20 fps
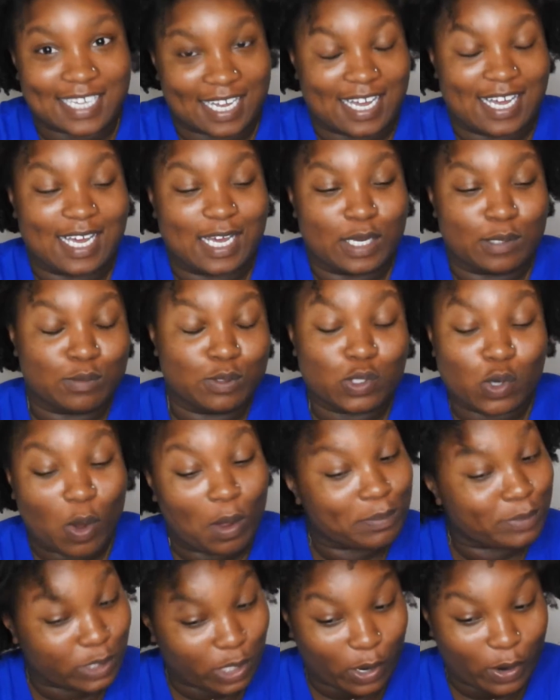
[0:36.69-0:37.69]
time.
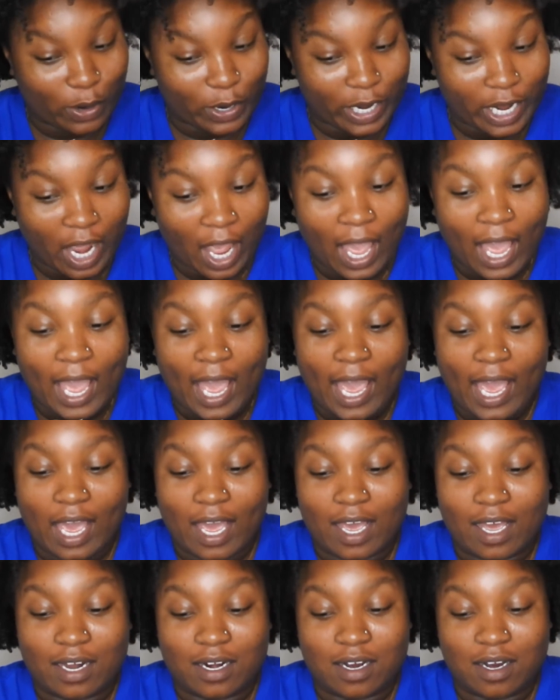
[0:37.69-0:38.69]
I'm sorry.
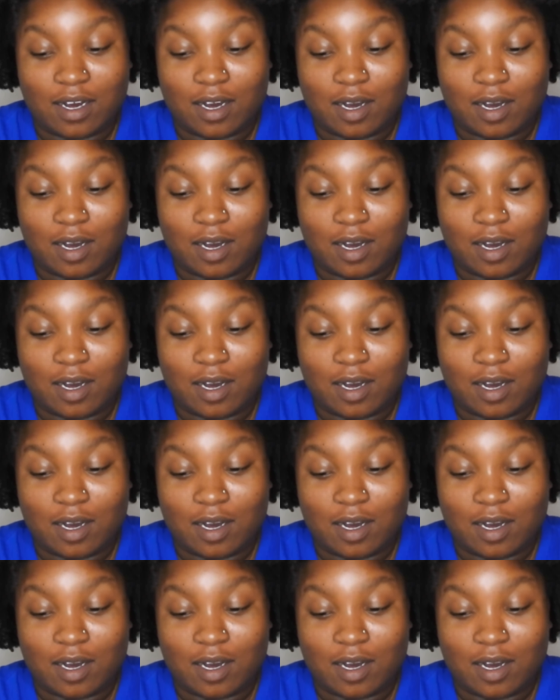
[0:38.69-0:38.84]
And